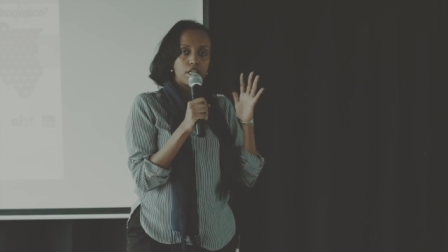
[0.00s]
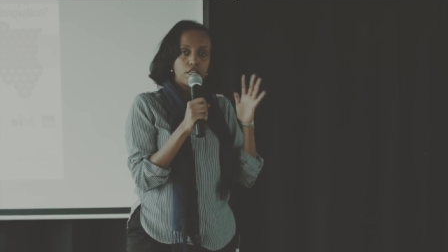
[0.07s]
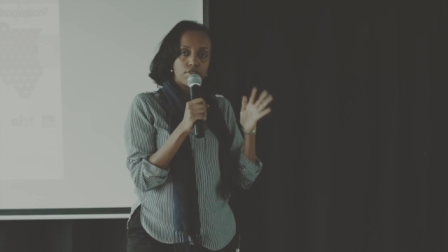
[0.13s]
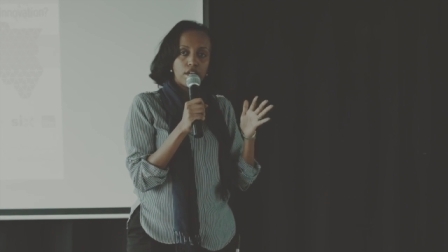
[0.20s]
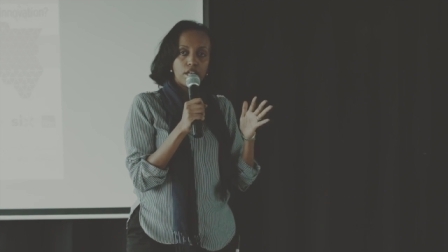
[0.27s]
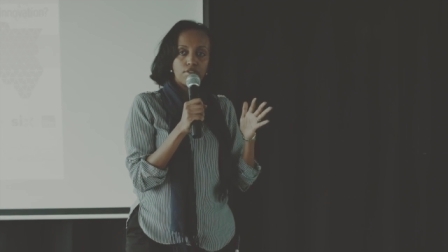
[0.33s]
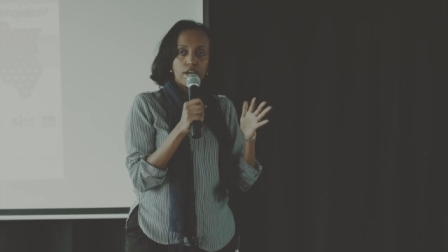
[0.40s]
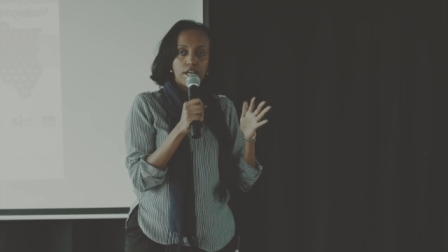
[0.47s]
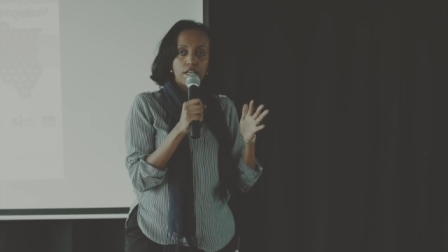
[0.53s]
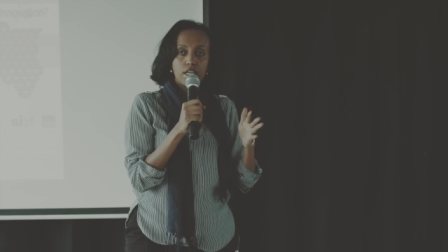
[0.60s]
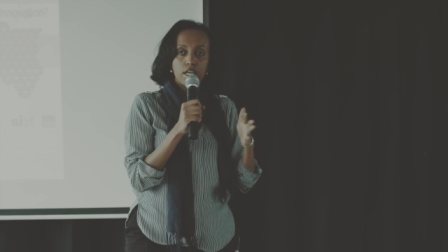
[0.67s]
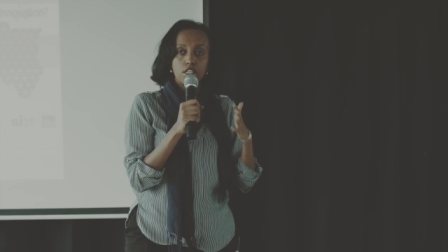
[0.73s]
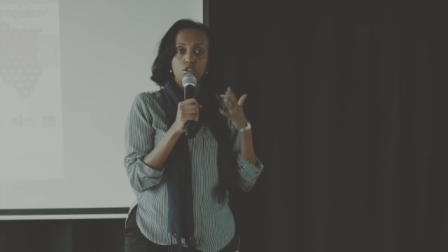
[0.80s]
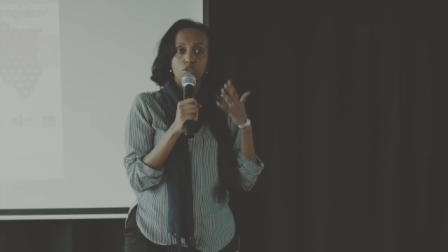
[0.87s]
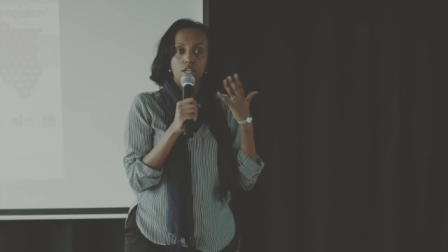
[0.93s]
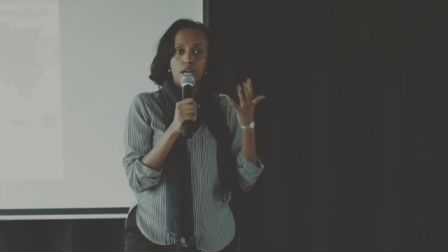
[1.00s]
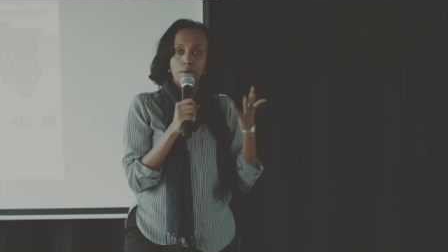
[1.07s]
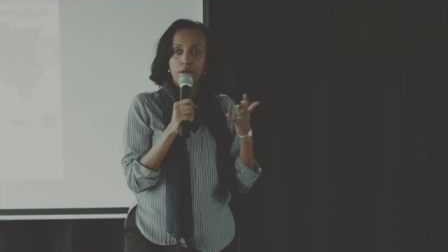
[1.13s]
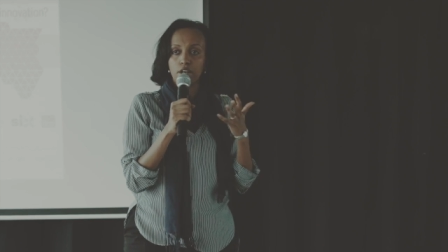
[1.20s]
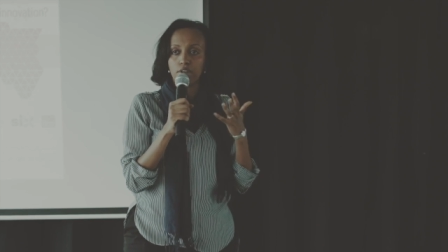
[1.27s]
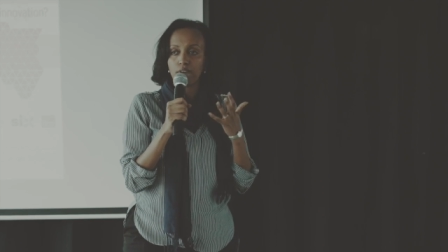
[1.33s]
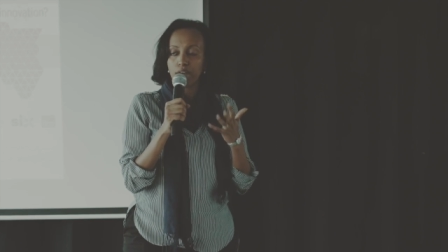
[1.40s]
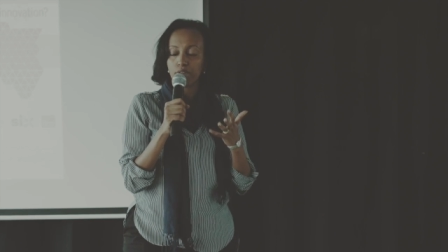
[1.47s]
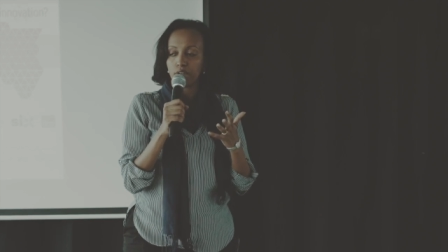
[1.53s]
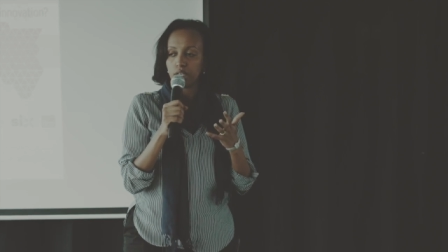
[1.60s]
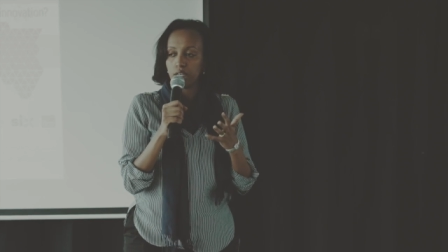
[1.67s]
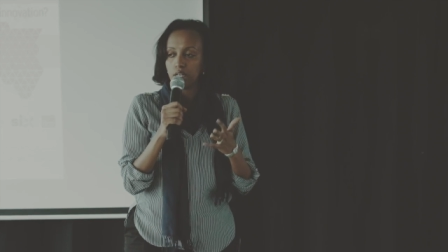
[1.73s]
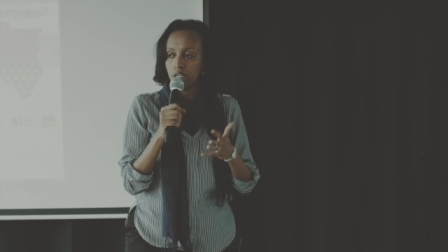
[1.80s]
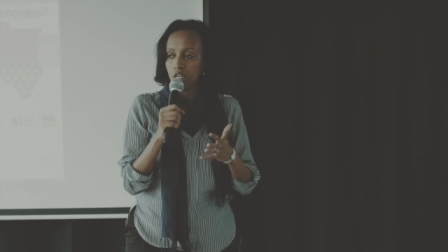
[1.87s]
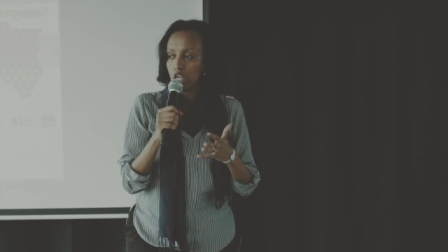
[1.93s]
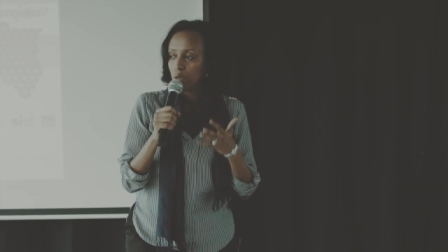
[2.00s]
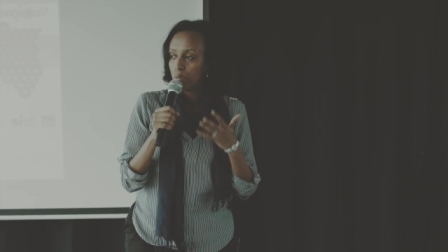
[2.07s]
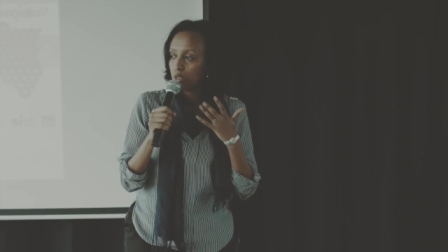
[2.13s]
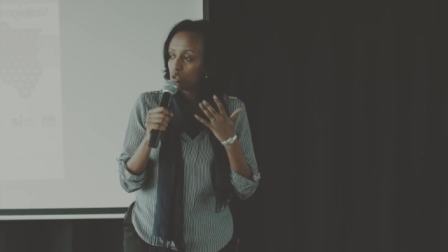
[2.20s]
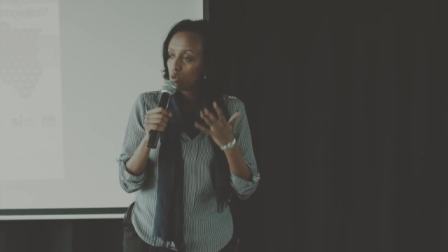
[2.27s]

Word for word: innovative ideas to come out of Africa, but